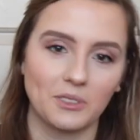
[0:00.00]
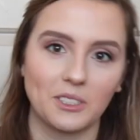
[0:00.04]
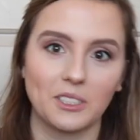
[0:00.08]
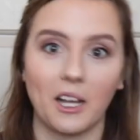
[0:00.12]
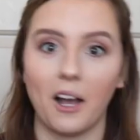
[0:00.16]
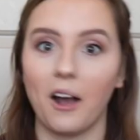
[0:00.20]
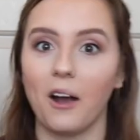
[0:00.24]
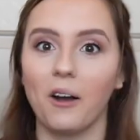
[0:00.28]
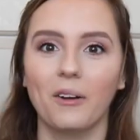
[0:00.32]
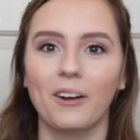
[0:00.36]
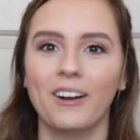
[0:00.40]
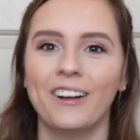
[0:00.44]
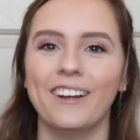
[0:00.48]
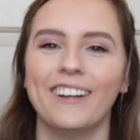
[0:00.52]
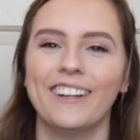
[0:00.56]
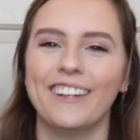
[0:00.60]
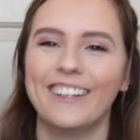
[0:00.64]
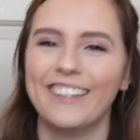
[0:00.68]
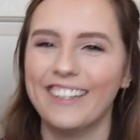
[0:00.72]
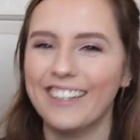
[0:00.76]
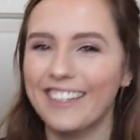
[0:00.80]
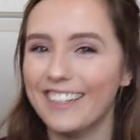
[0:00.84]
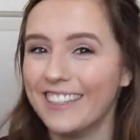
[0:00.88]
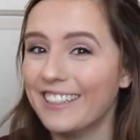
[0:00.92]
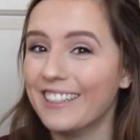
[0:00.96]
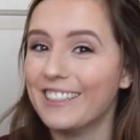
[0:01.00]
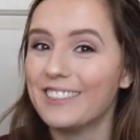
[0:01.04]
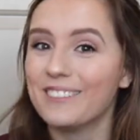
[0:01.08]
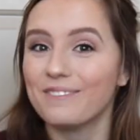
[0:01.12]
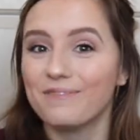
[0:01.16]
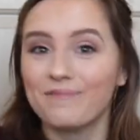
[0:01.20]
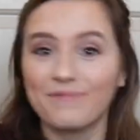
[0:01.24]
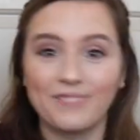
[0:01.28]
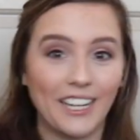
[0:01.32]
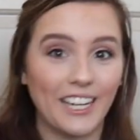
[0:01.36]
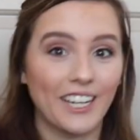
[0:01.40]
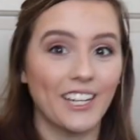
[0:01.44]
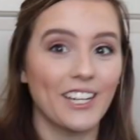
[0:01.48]
So
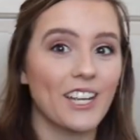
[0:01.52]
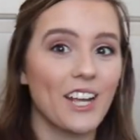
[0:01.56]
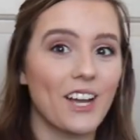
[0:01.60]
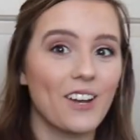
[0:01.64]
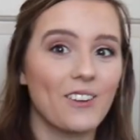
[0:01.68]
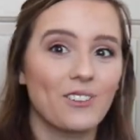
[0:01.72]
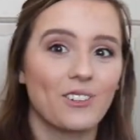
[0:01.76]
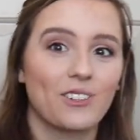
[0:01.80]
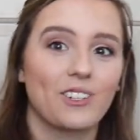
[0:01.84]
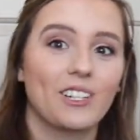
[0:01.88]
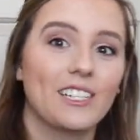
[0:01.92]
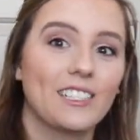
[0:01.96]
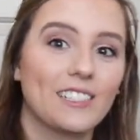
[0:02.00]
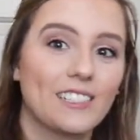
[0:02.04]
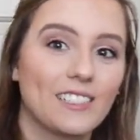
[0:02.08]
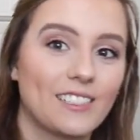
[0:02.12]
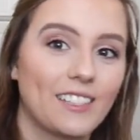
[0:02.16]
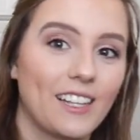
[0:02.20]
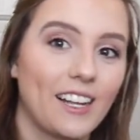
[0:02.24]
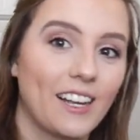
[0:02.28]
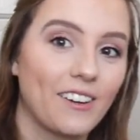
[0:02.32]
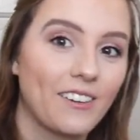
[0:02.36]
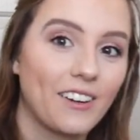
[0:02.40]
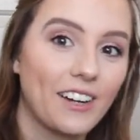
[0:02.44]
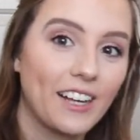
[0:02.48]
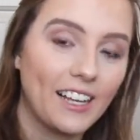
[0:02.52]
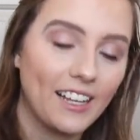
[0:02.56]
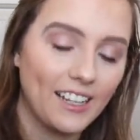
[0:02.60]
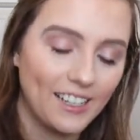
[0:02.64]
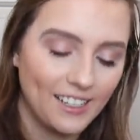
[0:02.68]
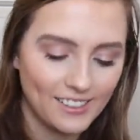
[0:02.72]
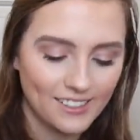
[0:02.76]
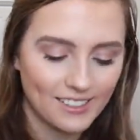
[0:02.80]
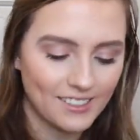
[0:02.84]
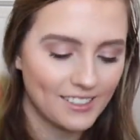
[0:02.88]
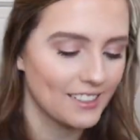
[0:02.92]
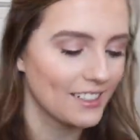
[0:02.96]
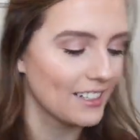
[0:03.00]
here you go, Chris, there it
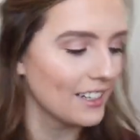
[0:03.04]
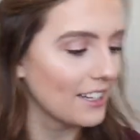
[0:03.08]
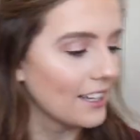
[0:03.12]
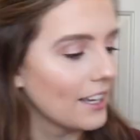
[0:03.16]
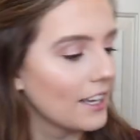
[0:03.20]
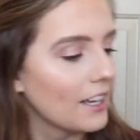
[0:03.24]
is.